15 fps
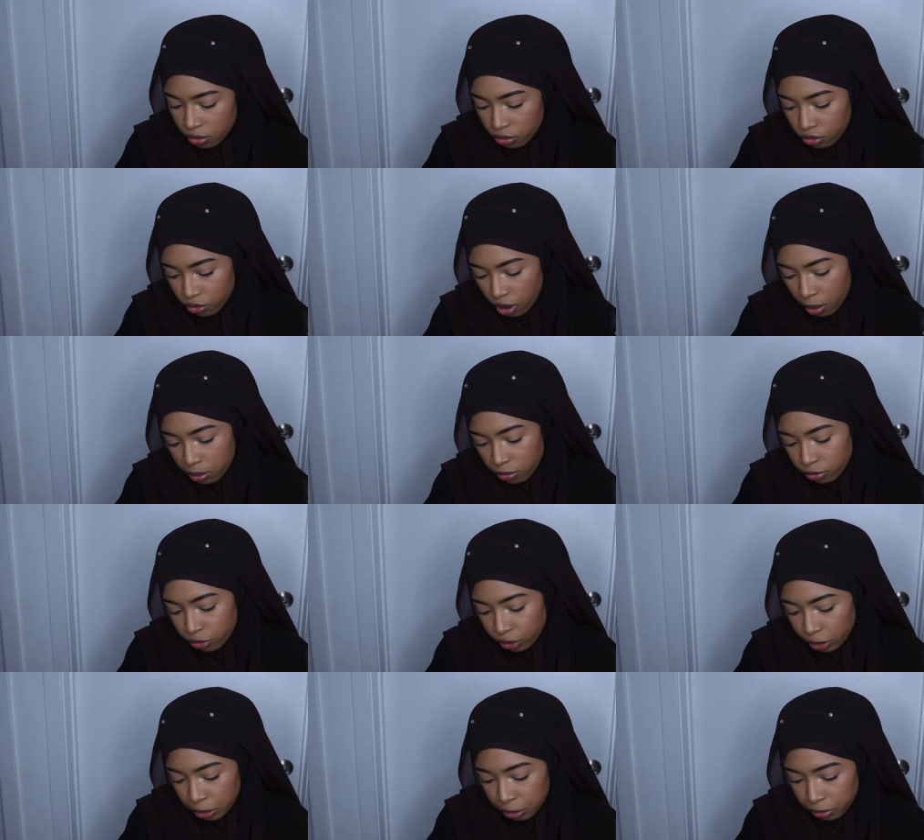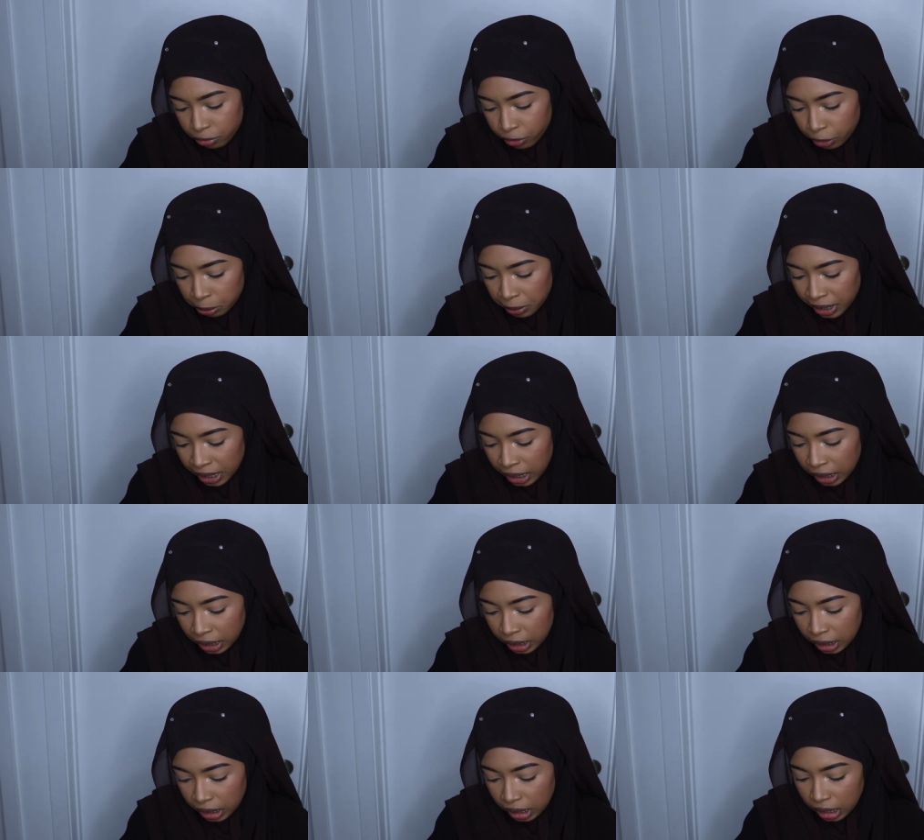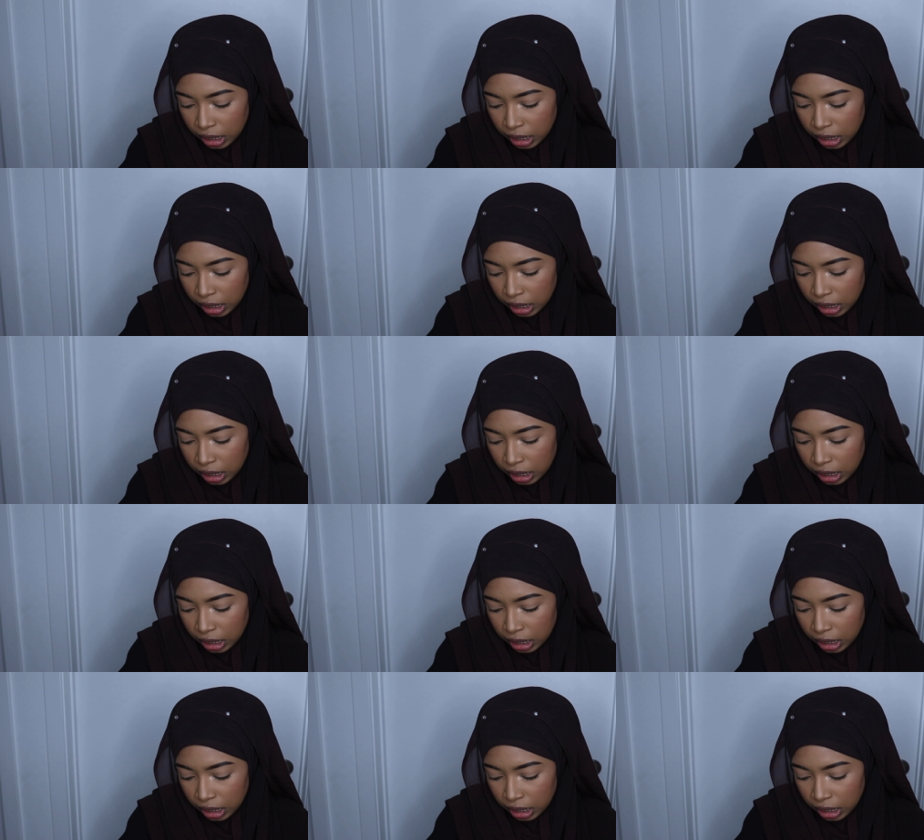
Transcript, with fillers: from Ver Vermini.